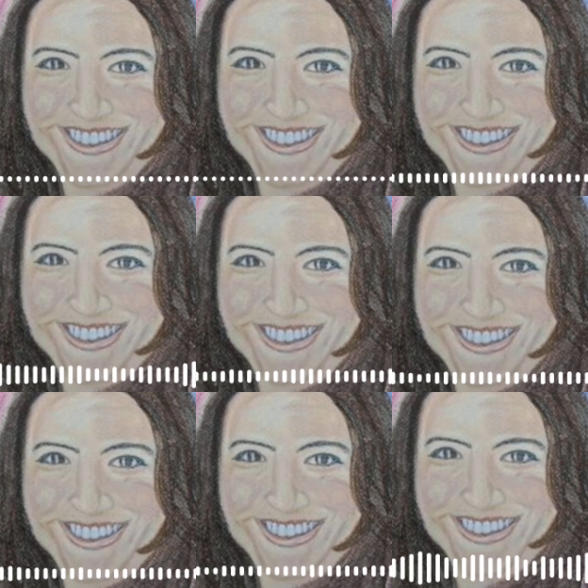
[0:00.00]
Today we'll
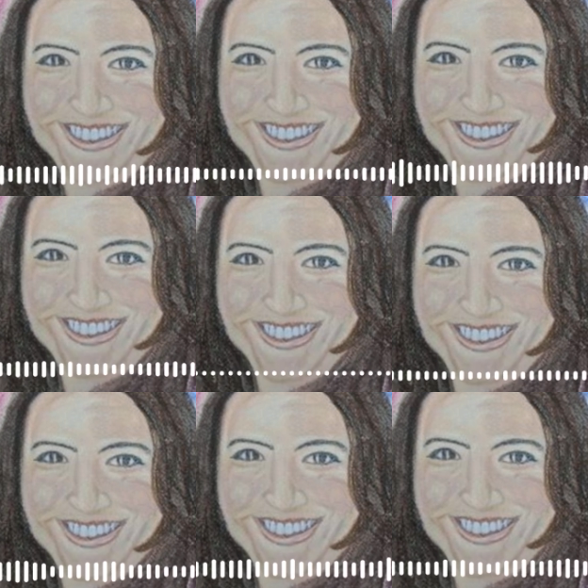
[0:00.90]
be discussing
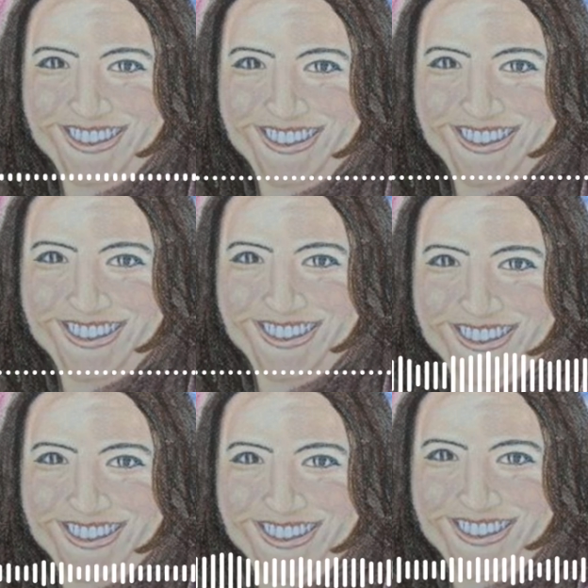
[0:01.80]
you
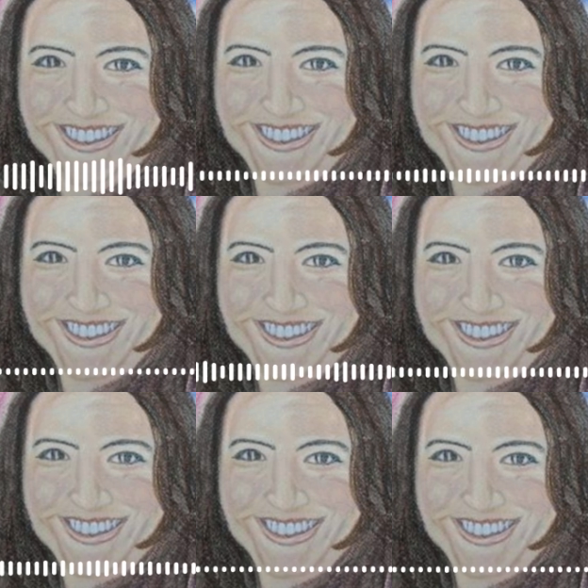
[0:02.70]
being the boss of your
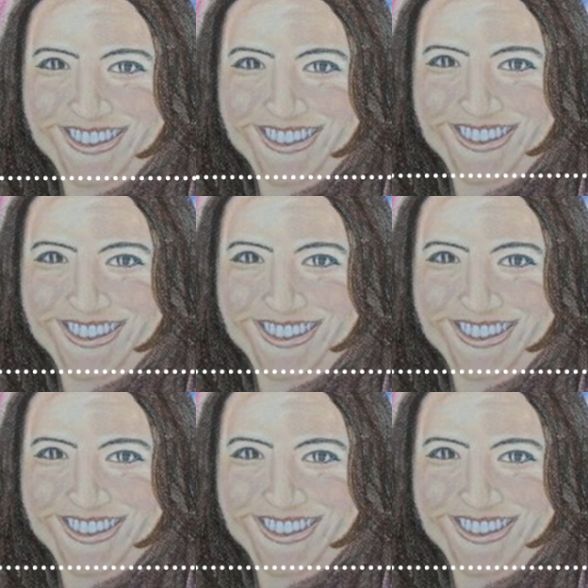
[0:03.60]
life.